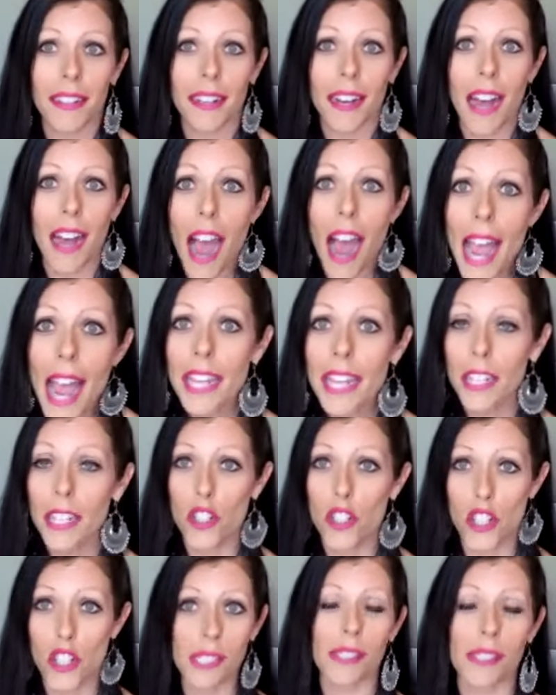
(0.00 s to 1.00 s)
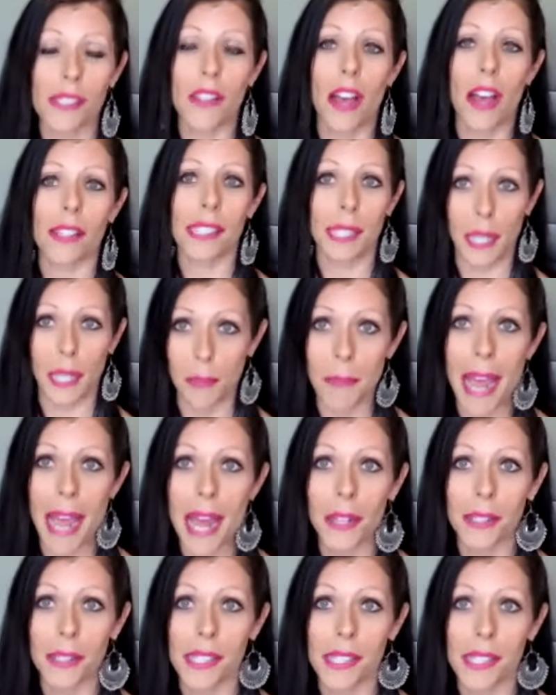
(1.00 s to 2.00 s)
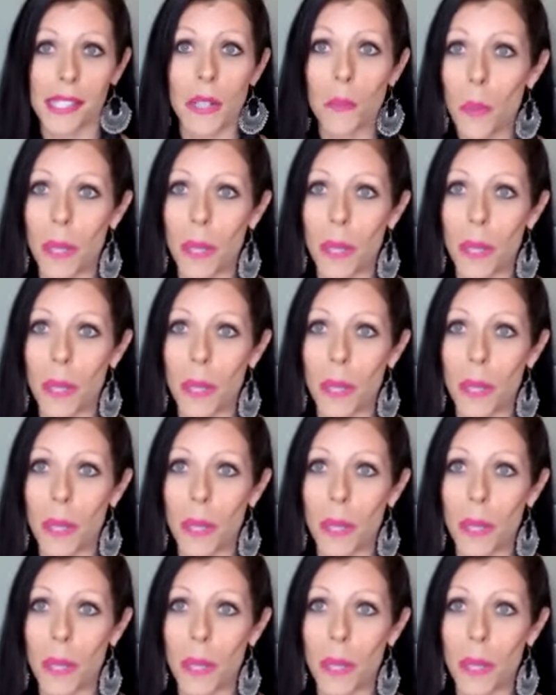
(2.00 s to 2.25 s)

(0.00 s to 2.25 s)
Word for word: I just lost 10 pounds in